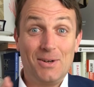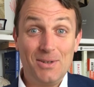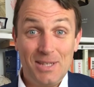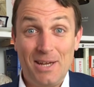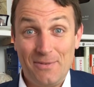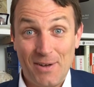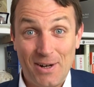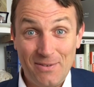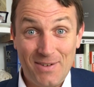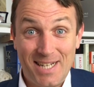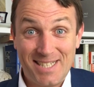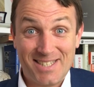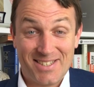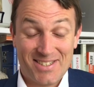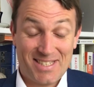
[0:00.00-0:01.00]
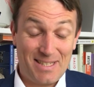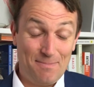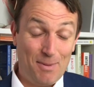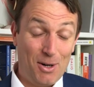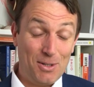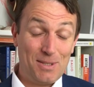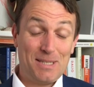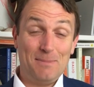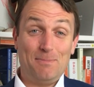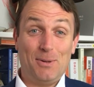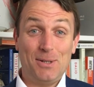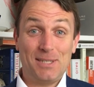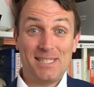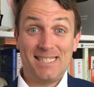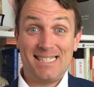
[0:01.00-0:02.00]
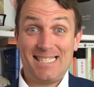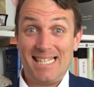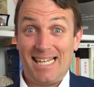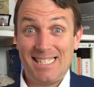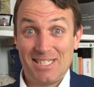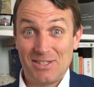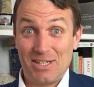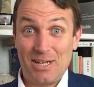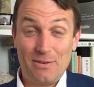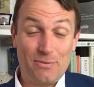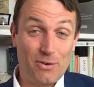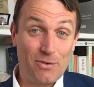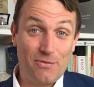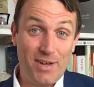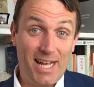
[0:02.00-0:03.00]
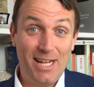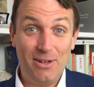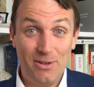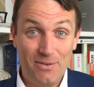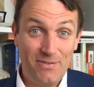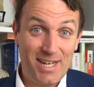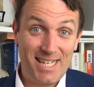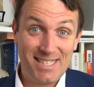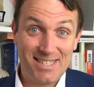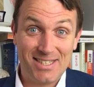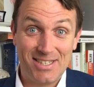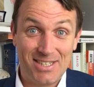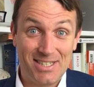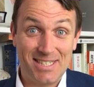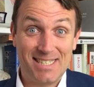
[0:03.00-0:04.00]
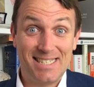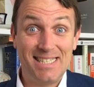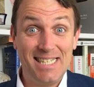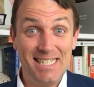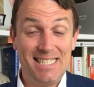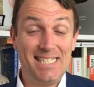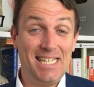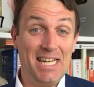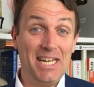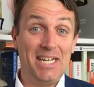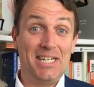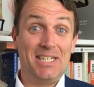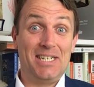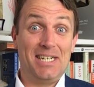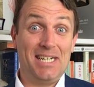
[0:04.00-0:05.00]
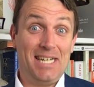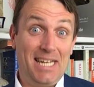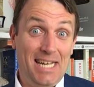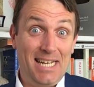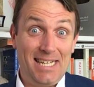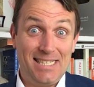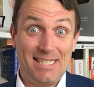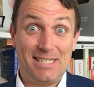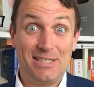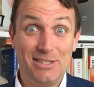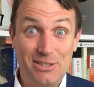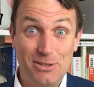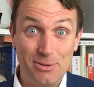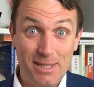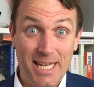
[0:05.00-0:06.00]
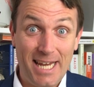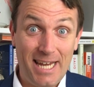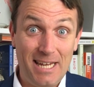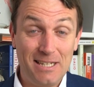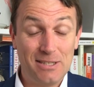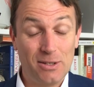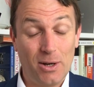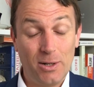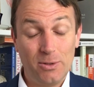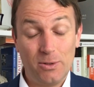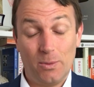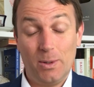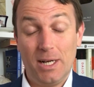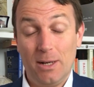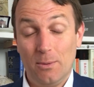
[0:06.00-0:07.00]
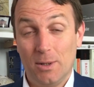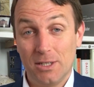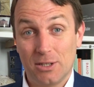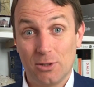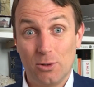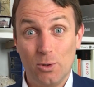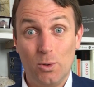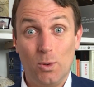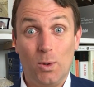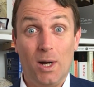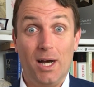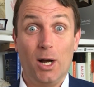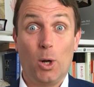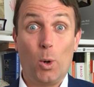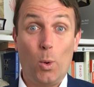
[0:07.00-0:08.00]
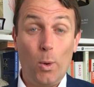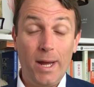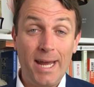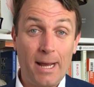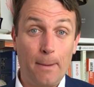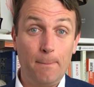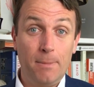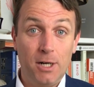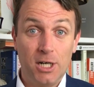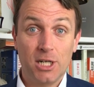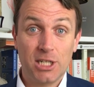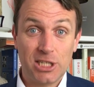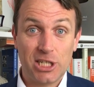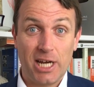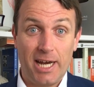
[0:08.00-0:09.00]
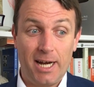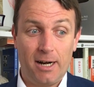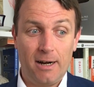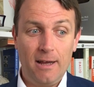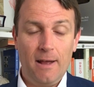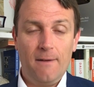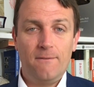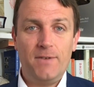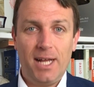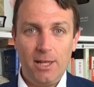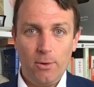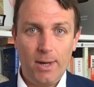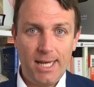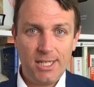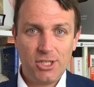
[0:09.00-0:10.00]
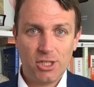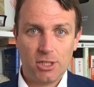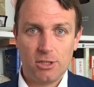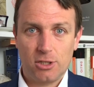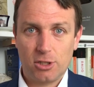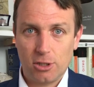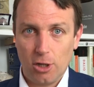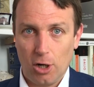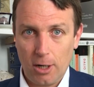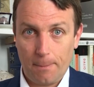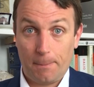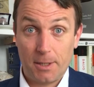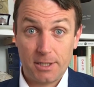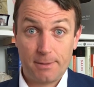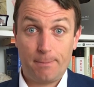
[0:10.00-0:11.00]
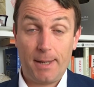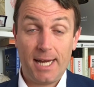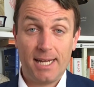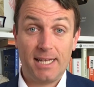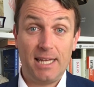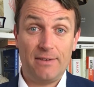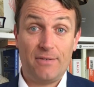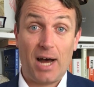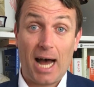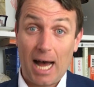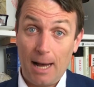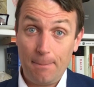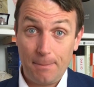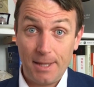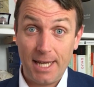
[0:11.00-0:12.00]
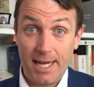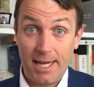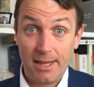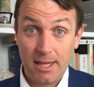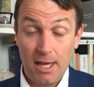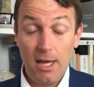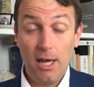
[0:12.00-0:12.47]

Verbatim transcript: Good day, fellow investors. The most important Saturday for value investors this year is today, so I really want to do a quick Berkshire valuation stock perspective update